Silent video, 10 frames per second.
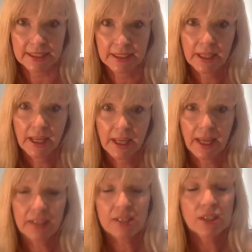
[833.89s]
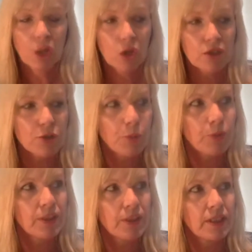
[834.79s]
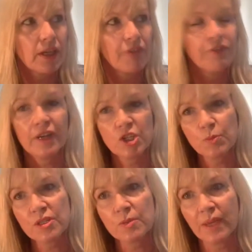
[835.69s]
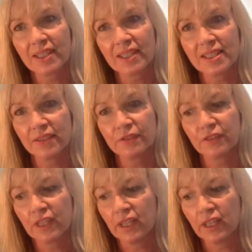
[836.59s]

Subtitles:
and as long as you're bringing a fresh perspective,